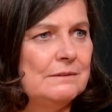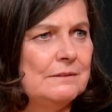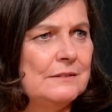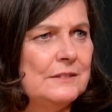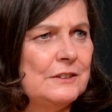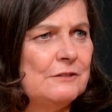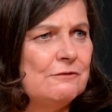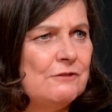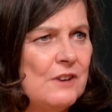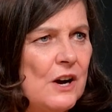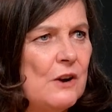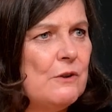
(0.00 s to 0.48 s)

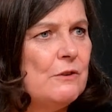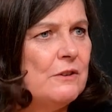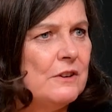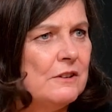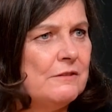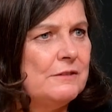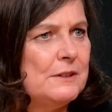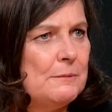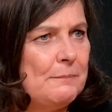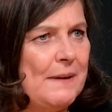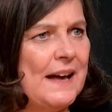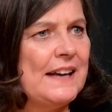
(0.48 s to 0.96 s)
the role
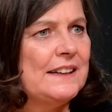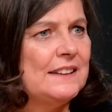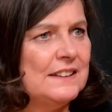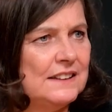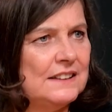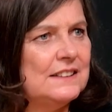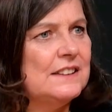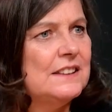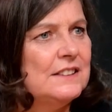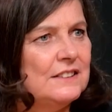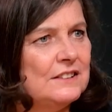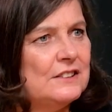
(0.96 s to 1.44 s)
of the
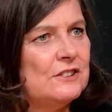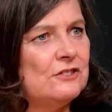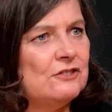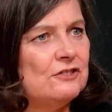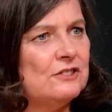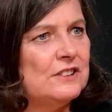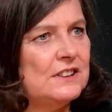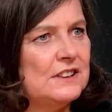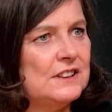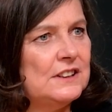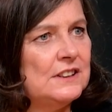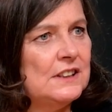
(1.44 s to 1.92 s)
banking
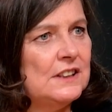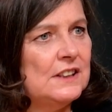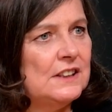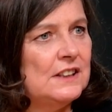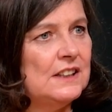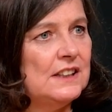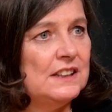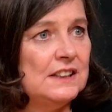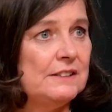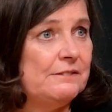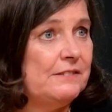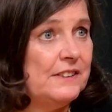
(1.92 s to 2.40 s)
industry
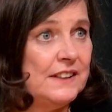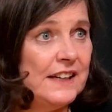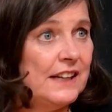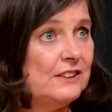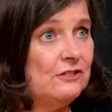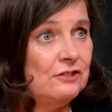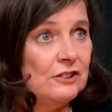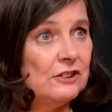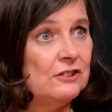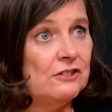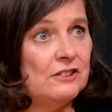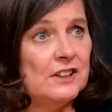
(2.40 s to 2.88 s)
in the
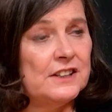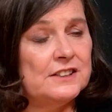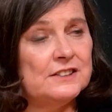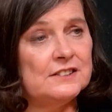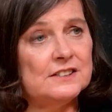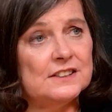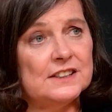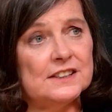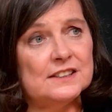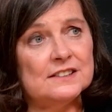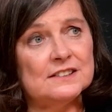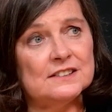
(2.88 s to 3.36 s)
financial
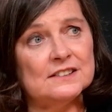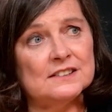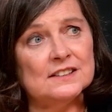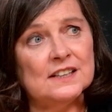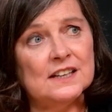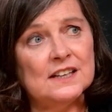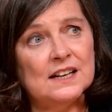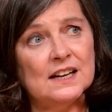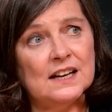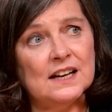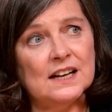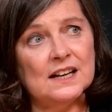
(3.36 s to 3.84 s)
crisis.
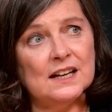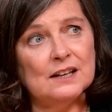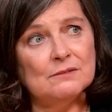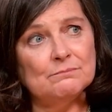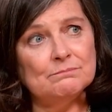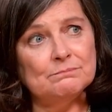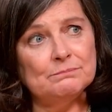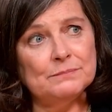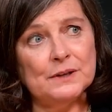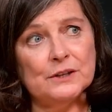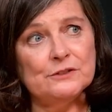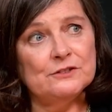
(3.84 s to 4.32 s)

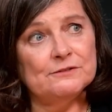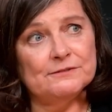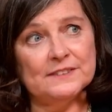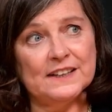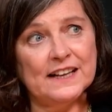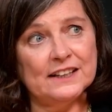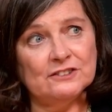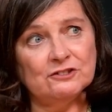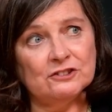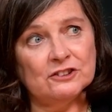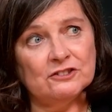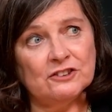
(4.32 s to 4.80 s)

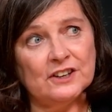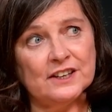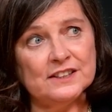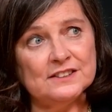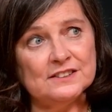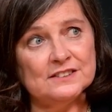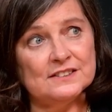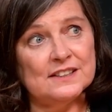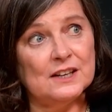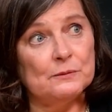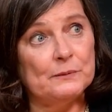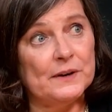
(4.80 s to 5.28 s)
Post-financial
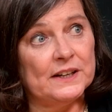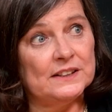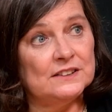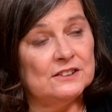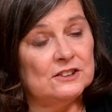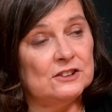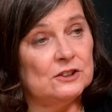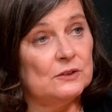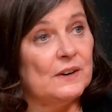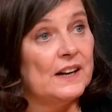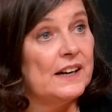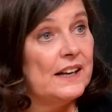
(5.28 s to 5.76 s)
crisis, I went
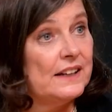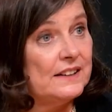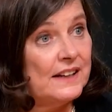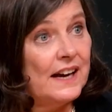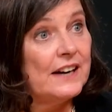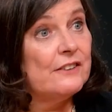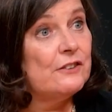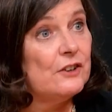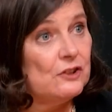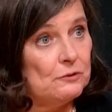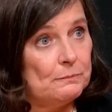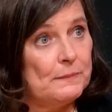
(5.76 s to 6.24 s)
into Allied
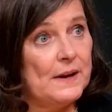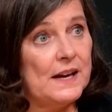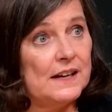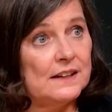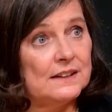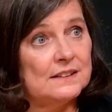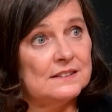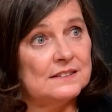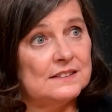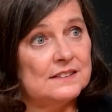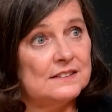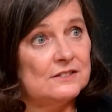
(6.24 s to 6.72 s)
Irish
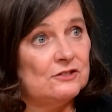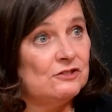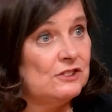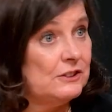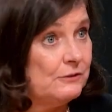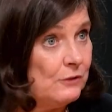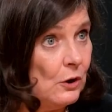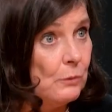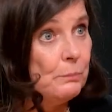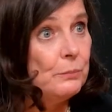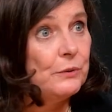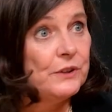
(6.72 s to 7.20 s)
Banks as
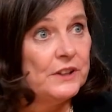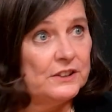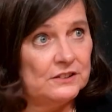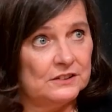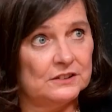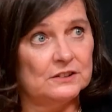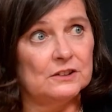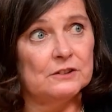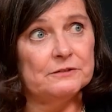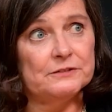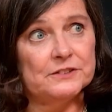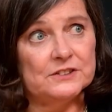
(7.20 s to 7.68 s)
Chief
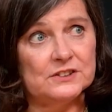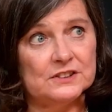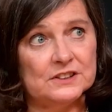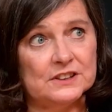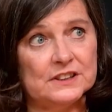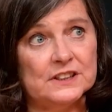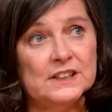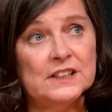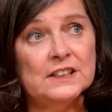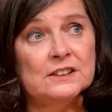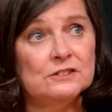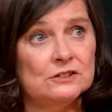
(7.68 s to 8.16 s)
Operating
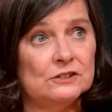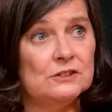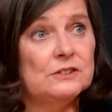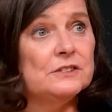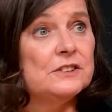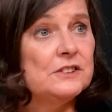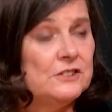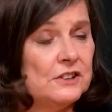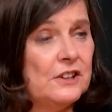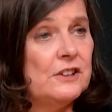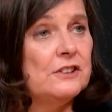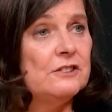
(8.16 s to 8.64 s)
Officer to do
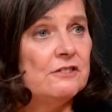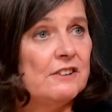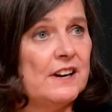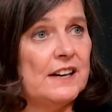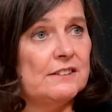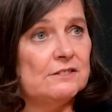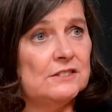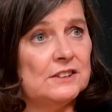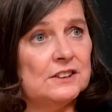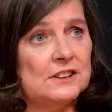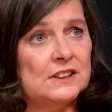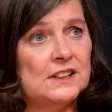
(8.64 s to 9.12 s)
the
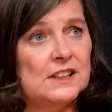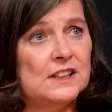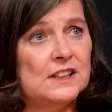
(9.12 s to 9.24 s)
turnaround.